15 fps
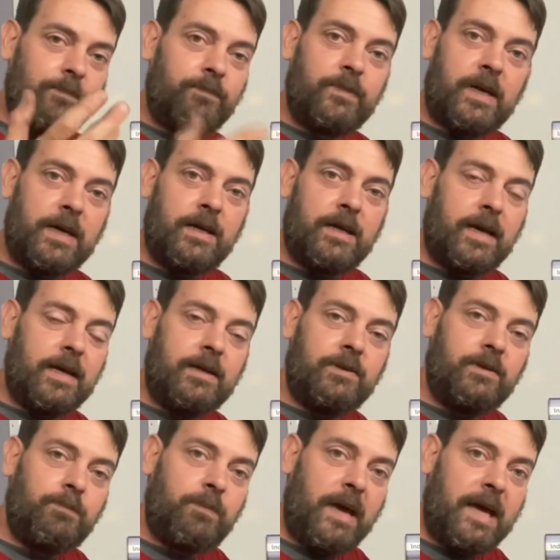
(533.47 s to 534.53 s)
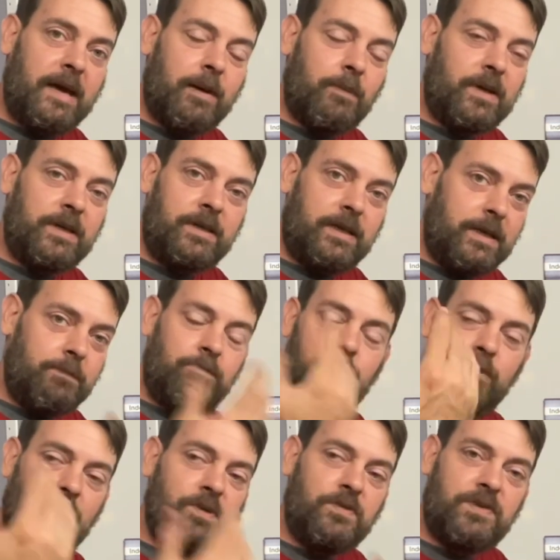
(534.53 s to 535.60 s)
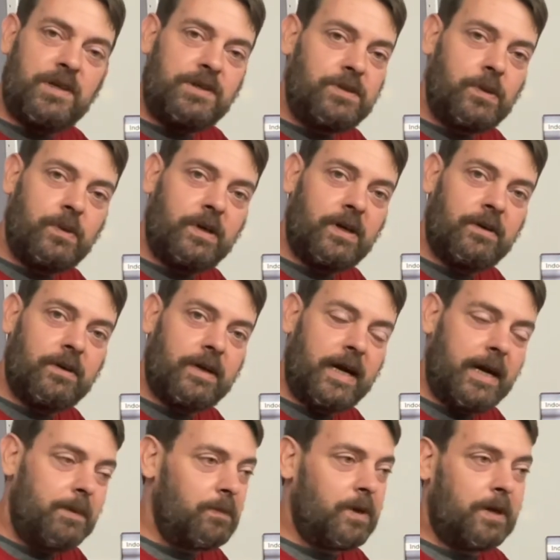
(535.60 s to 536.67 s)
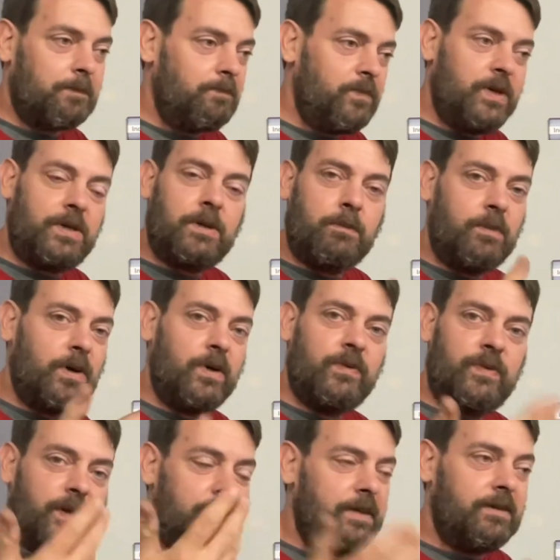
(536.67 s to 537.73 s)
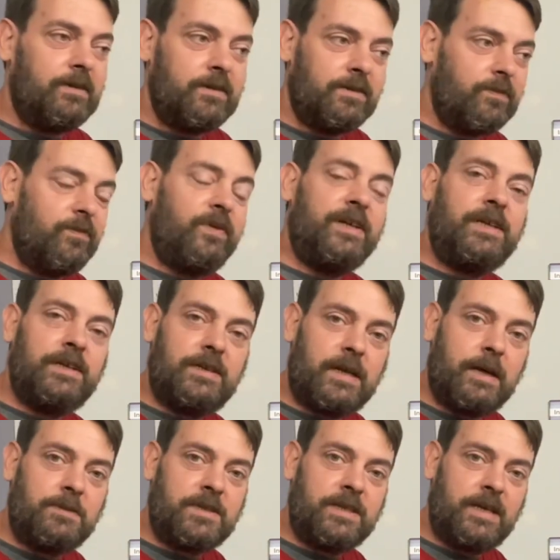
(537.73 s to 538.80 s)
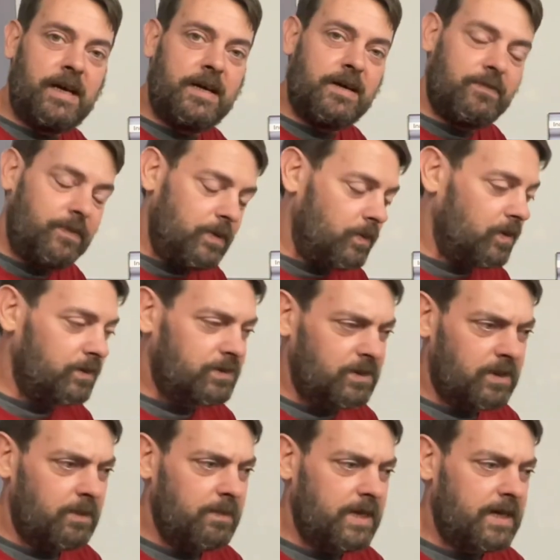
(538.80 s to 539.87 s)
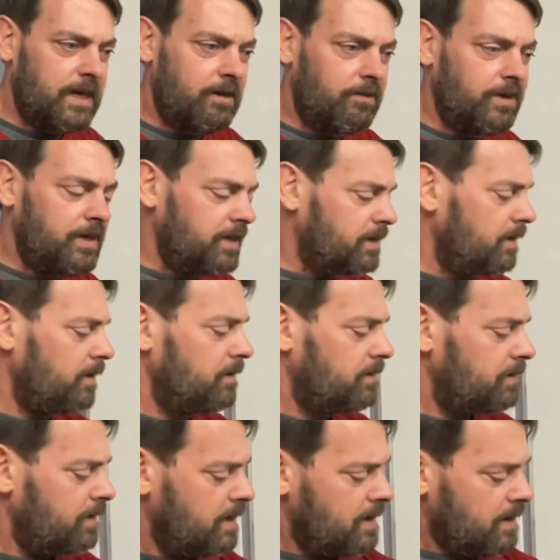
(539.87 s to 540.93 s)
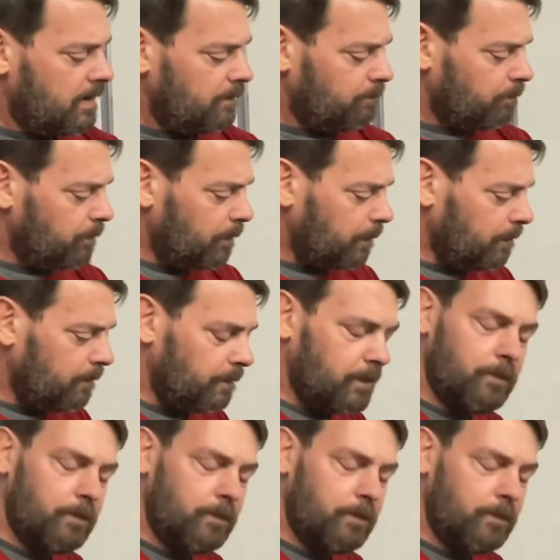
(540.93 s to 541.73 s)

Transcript: and bam, it moves it to another camera. You can move it 50 times a day if you want to. That'd be kind of ridiculous. The